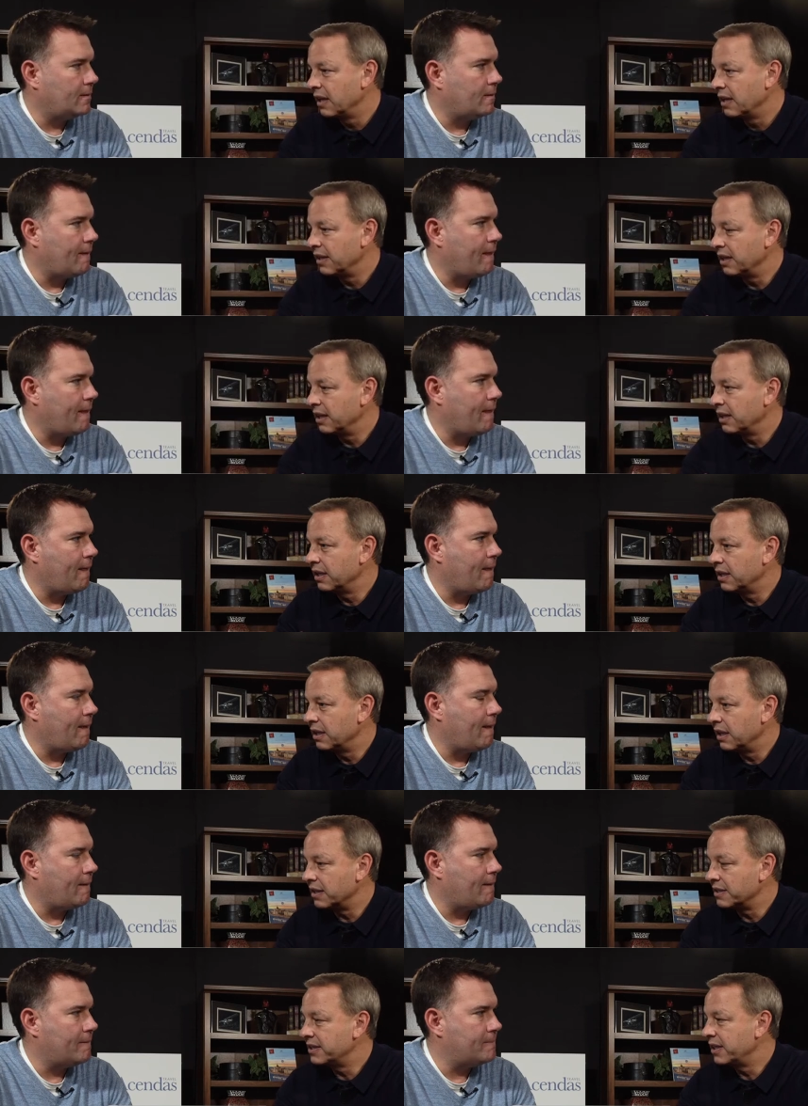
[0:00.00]
Speaker 1: then
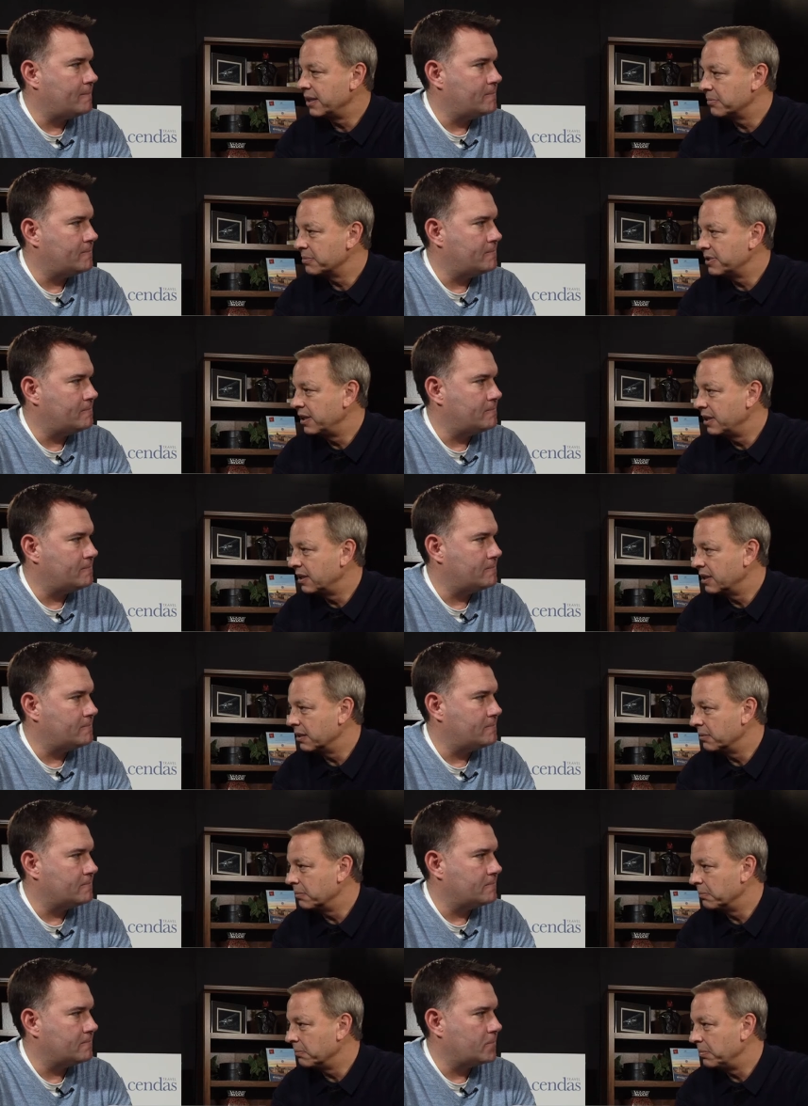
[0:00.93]
a TMC
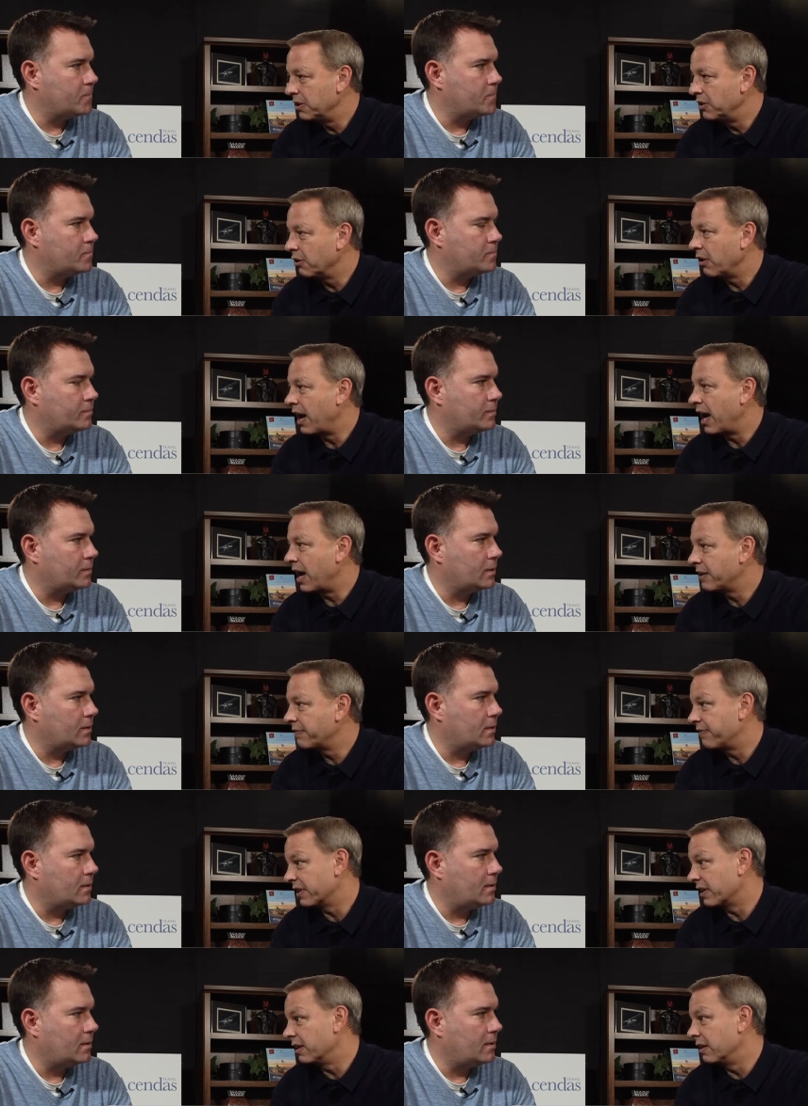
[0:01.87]
can be your
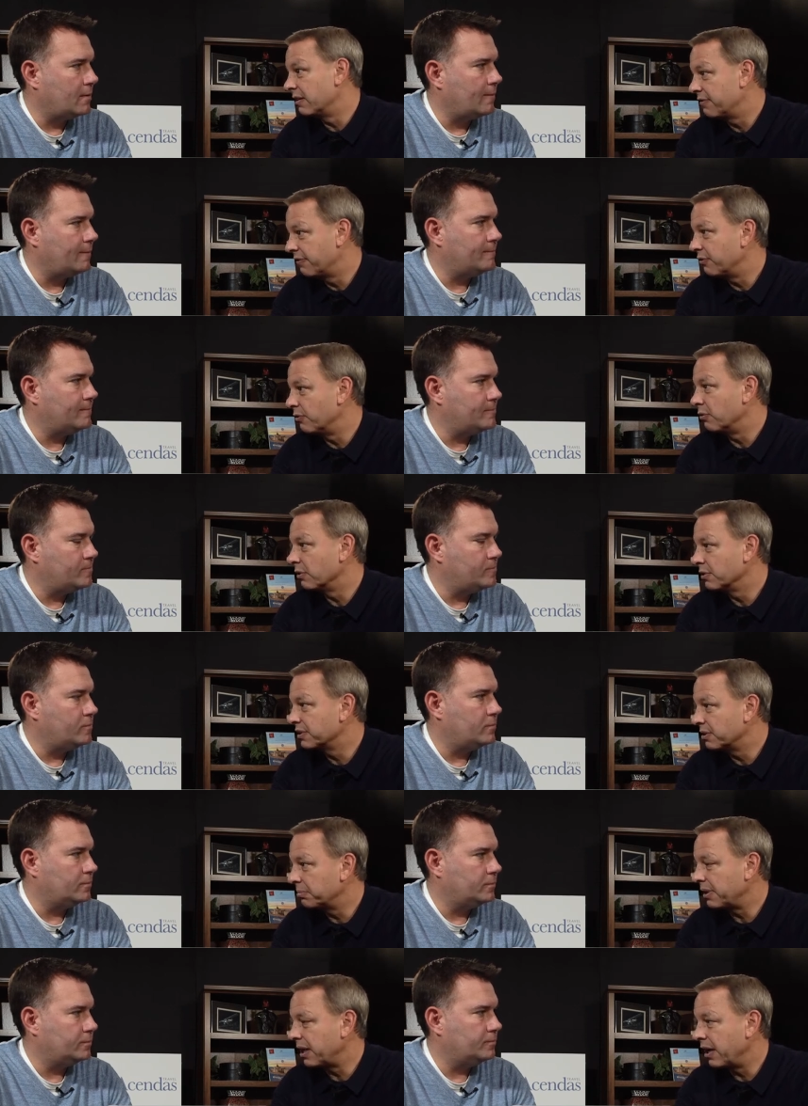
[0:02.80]
advocate for
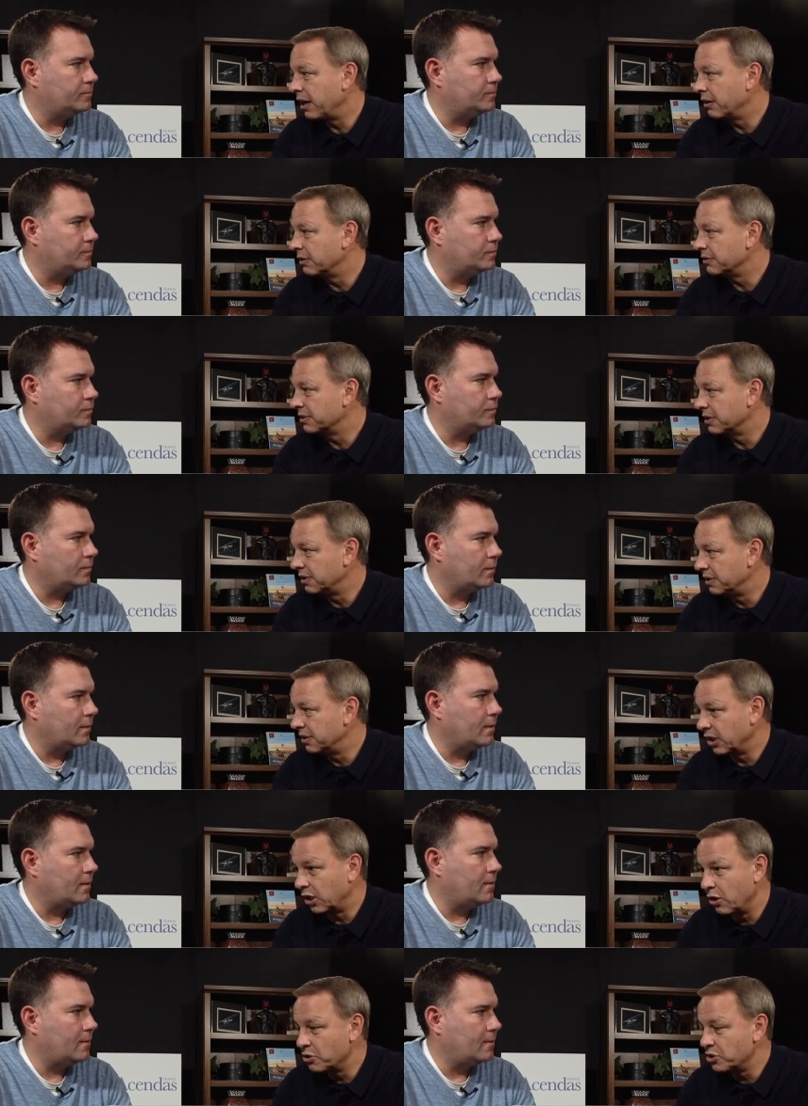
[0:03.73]
suppliers and
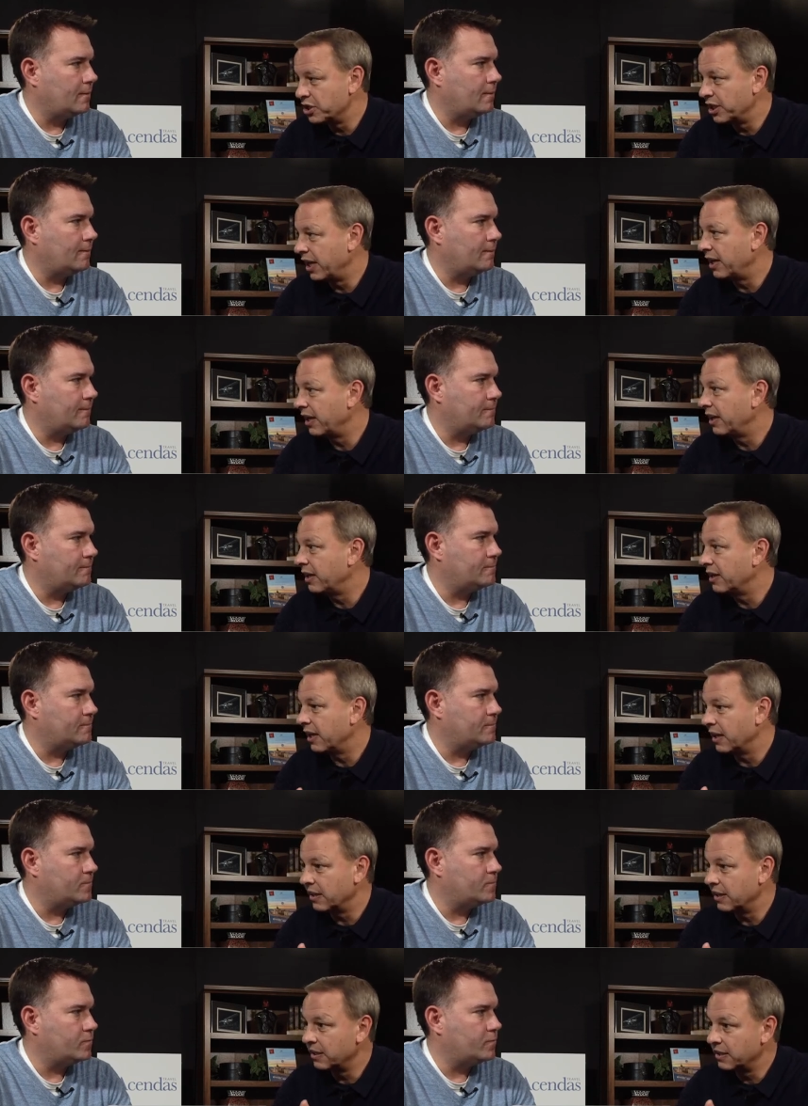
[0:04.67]
negotiating
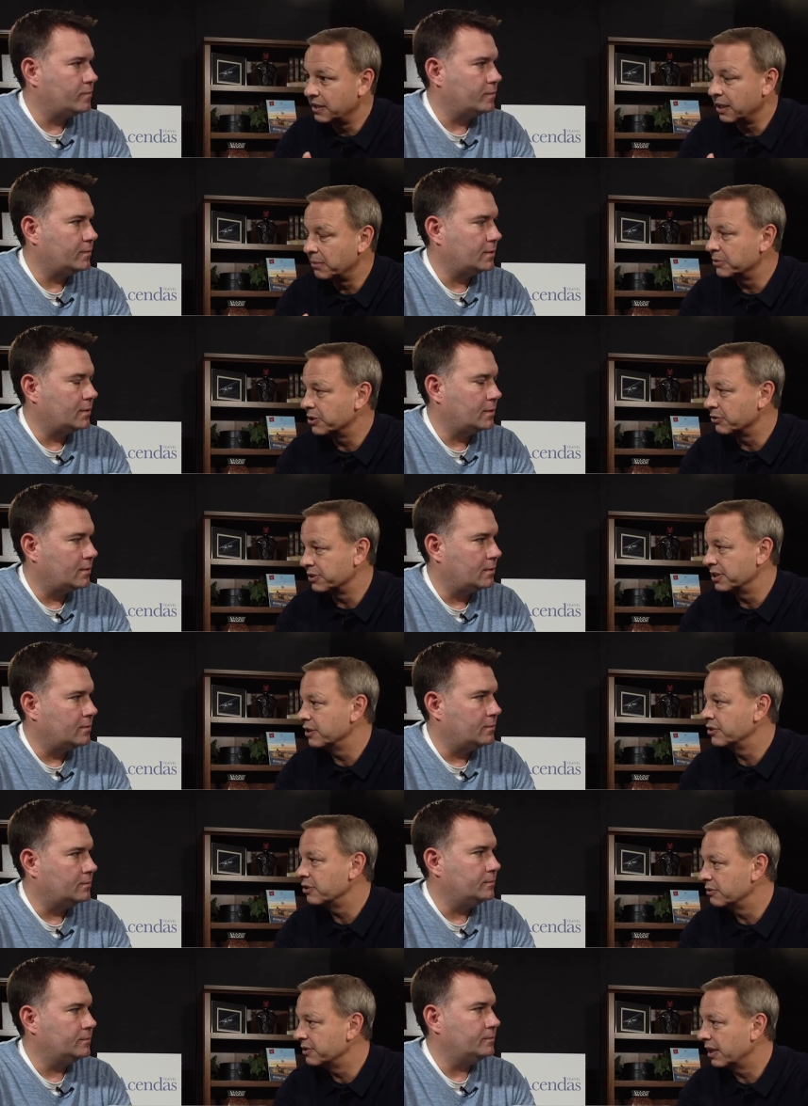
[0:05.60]
and anytime there's
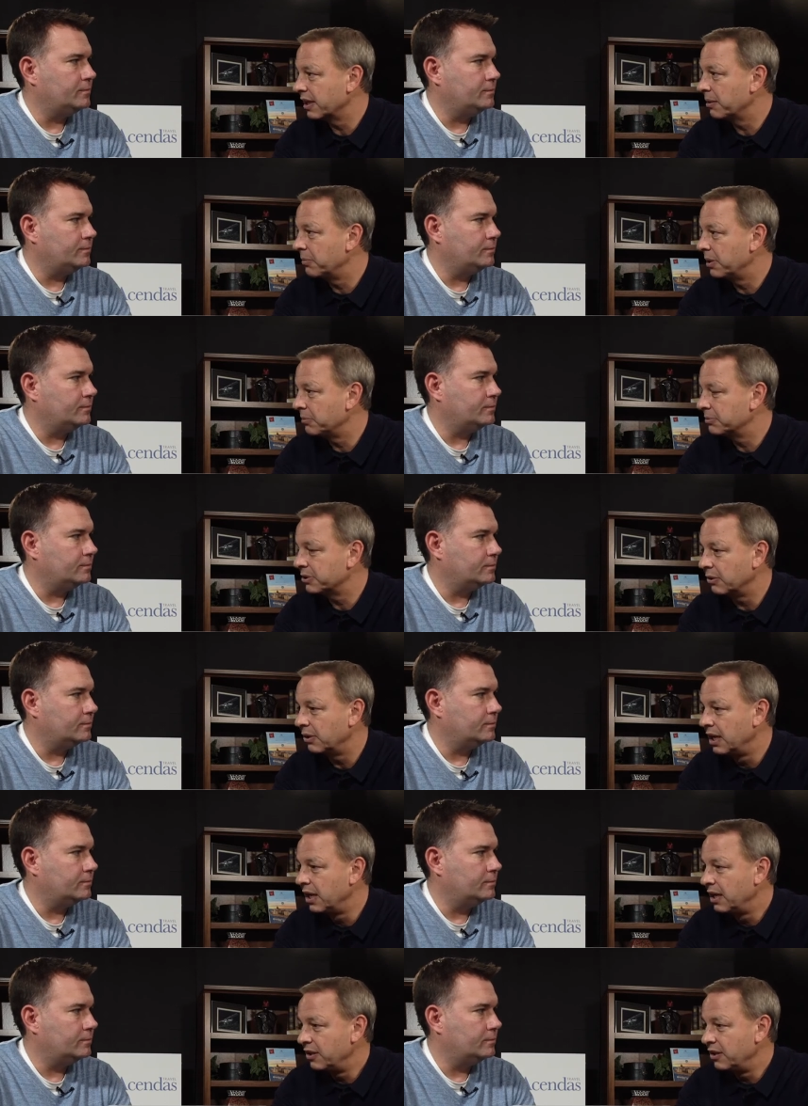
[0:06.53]
issues that come up. So